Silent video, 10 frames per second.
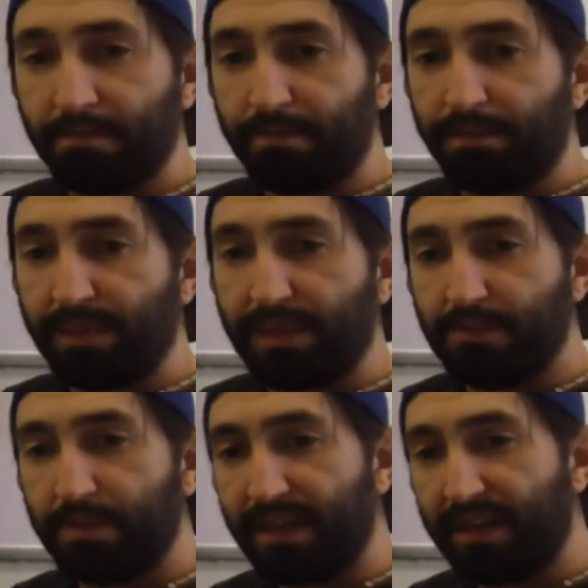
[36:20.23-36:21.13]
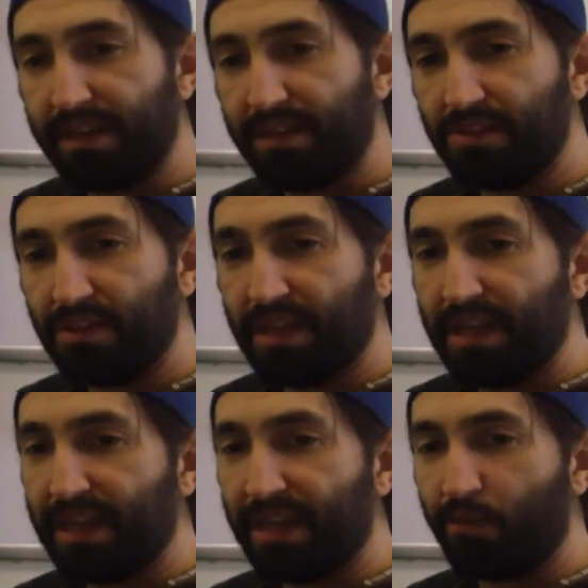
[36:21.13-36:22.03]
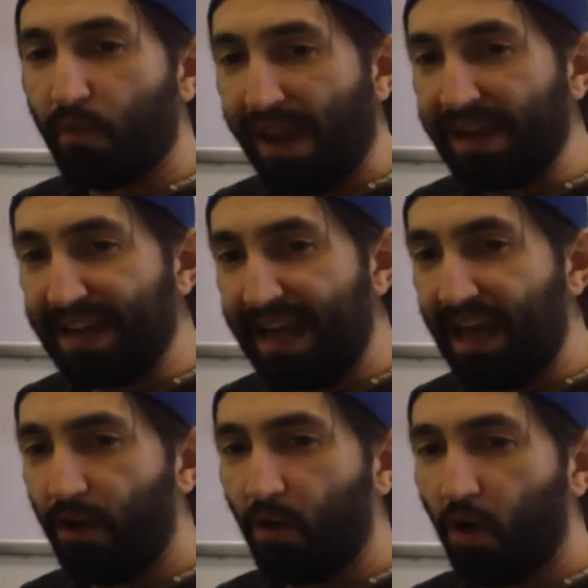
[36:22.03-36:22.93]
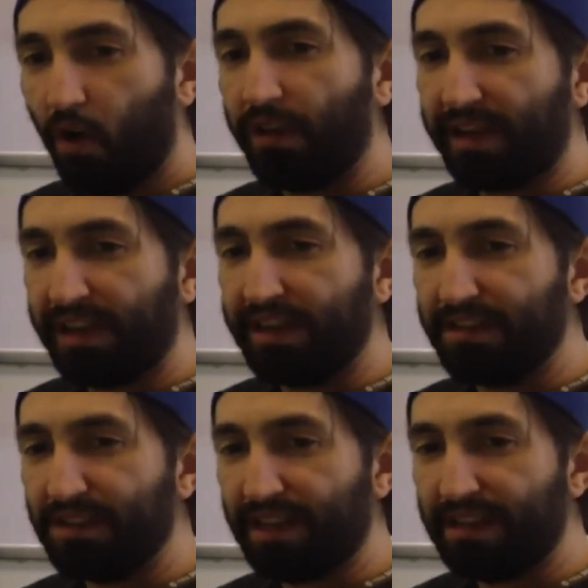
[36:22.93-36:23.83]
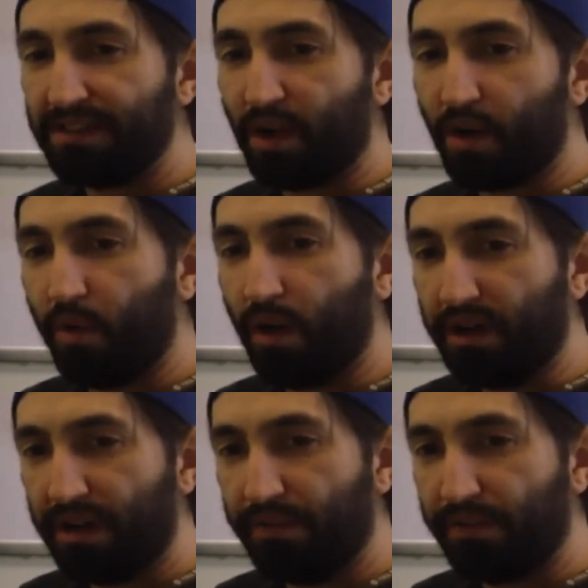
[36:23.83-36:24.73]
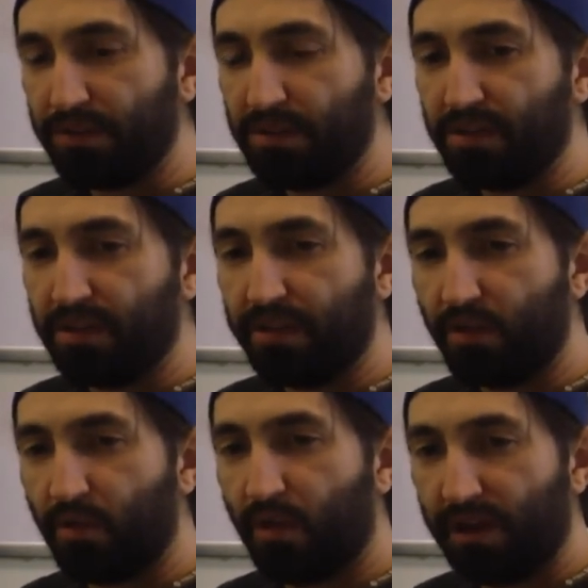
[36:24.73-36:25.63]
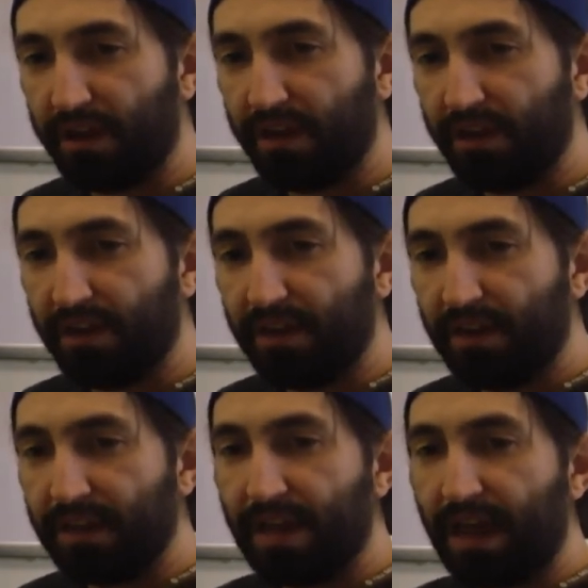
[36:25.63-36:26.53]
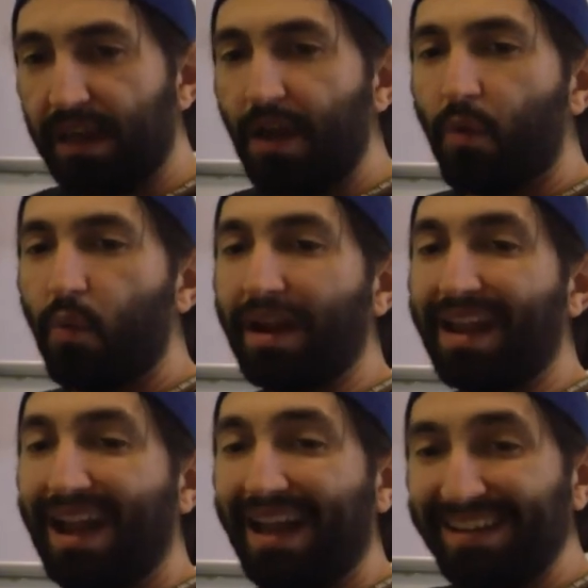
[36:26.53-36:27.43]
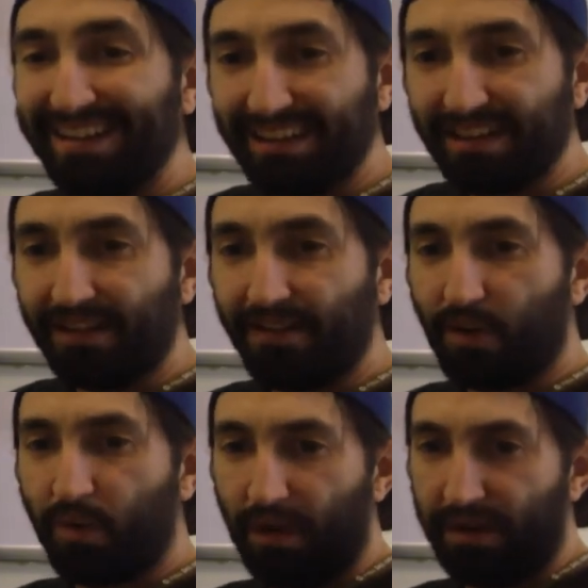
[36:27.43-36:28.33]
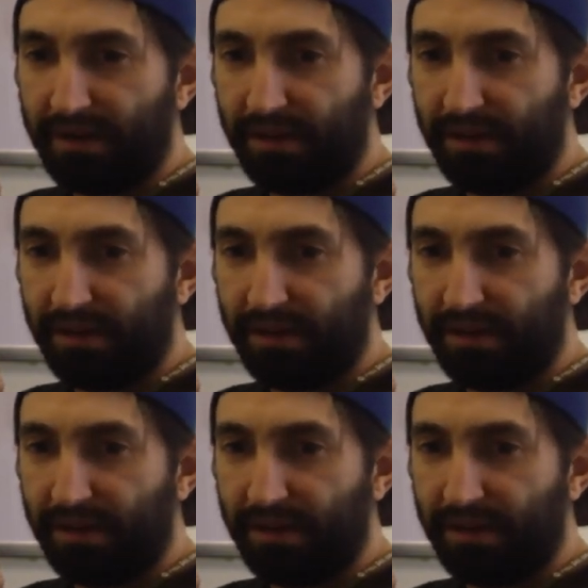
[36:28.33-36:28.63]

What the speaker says: is because right now all it is a quantity versus another quantity, not what kind of a quantity.